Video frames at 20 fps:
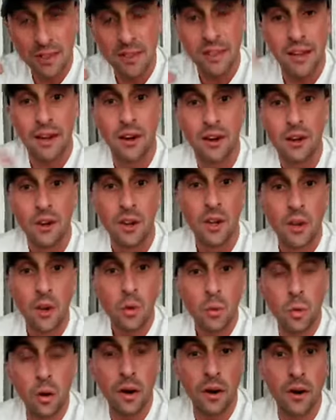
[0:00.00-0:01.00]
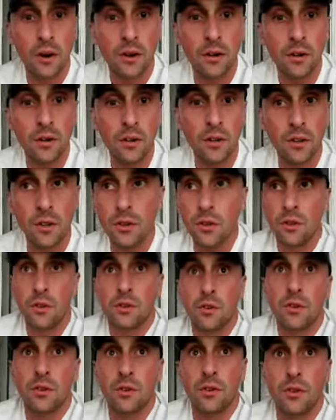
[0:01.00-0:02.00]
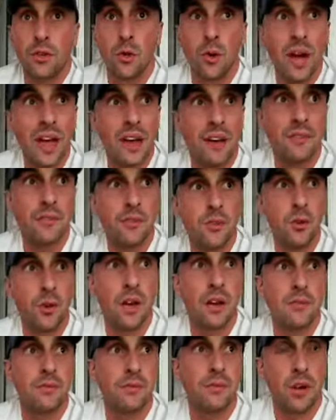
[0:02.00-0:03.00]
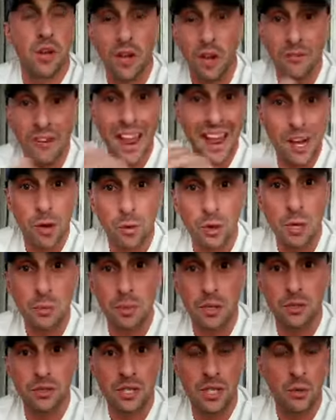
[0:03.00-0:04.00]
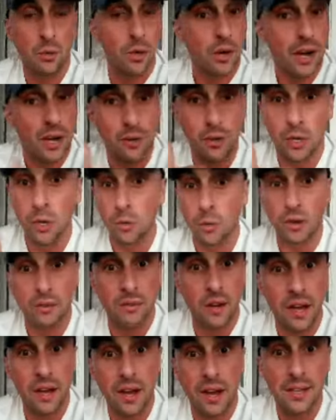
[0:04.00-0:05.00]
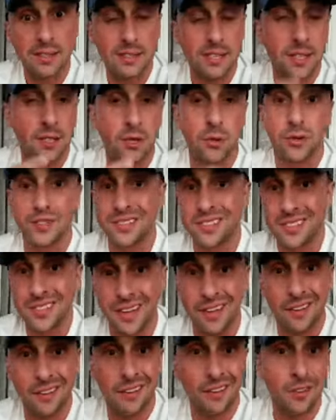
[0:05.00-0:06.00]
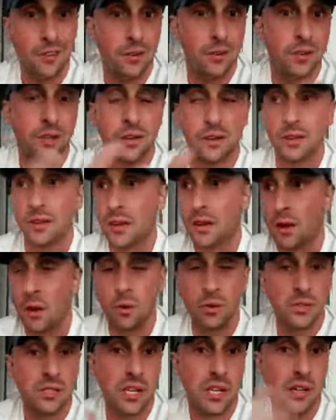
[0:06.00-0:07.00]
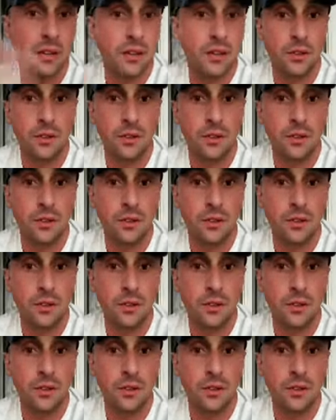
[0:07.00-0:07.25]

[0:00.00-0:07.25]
there where you have you have enough equity built in where now you can refinance it, you can sell it, you can wholesale it, you